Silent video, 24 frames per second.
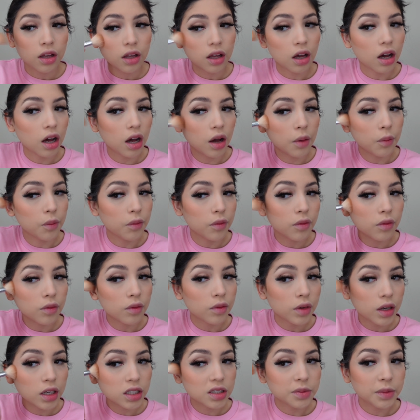
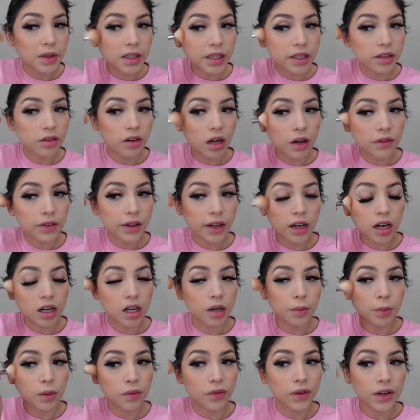Because me and Dan have like a
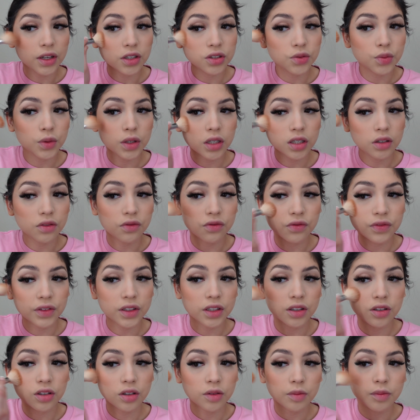couple videos we need to
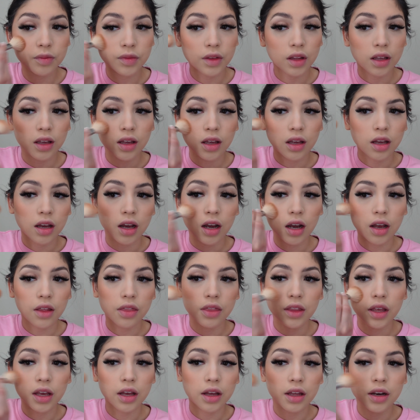film.
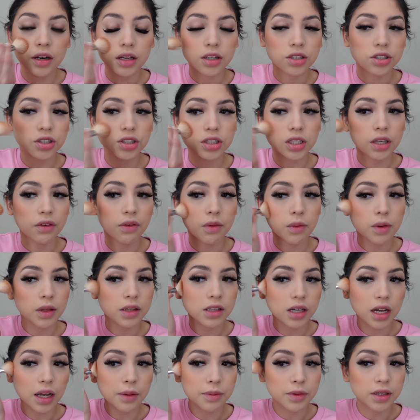And then she's giving me
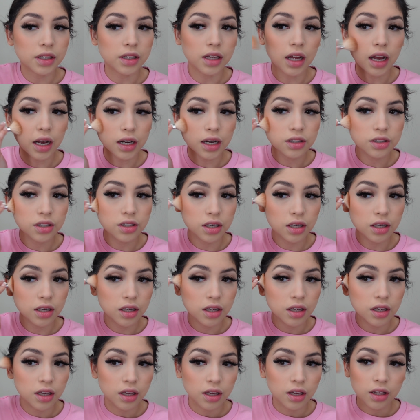time to actually
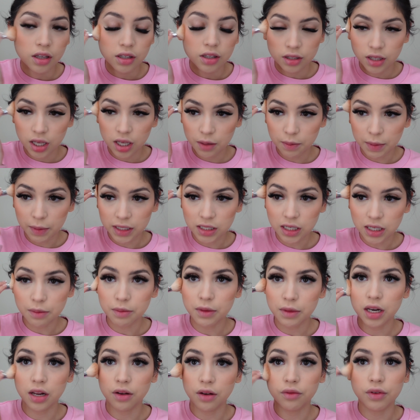take my time
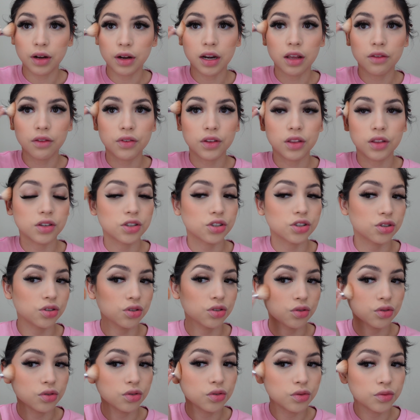getting ready for the
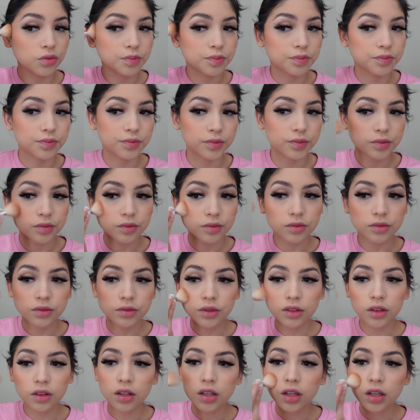shoot.
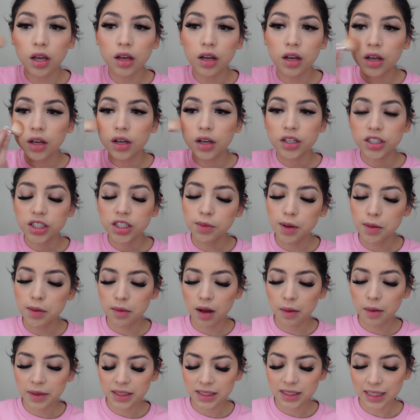So my
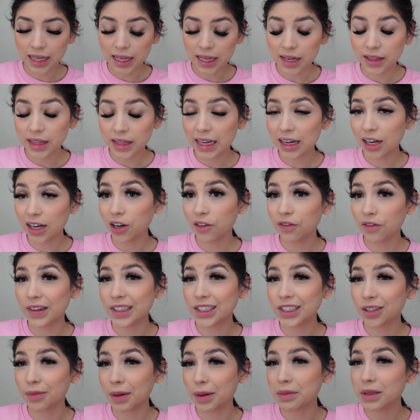mom is kind of like our
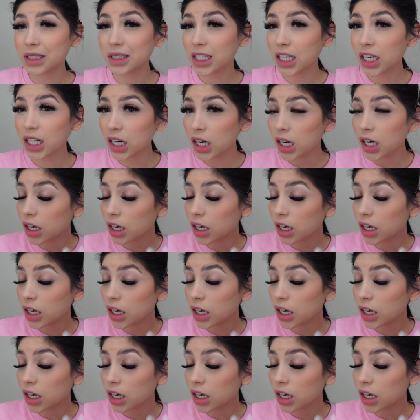official babysitter.